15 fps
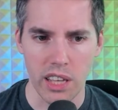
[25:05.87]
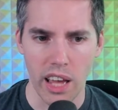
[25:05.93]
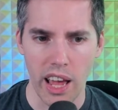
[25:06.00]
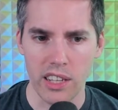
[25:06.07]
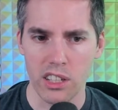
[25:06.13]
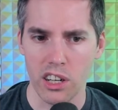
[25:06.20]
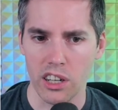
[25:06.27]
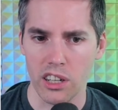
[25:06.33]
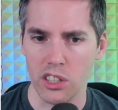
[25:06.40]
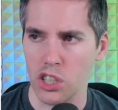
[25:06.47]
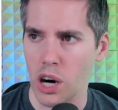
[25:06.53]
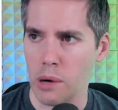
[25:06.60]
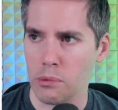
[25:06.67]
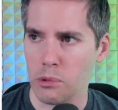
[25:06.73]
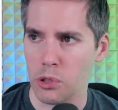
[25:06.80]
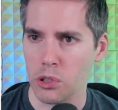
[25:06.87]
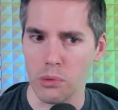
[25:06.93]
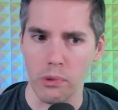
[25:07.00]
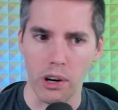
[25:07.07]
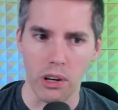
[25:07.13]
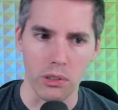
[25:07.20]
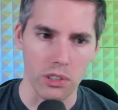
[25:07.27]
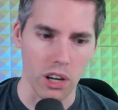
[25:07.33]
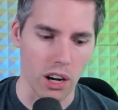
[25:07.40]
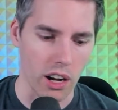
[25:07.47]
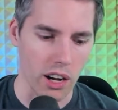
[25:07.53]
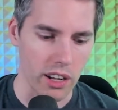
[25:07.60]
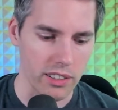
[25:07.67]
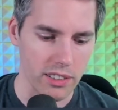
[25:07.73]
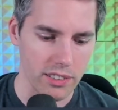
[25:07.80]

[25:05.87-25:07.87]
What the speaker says: Edgar, Charm Groom. Oh, God.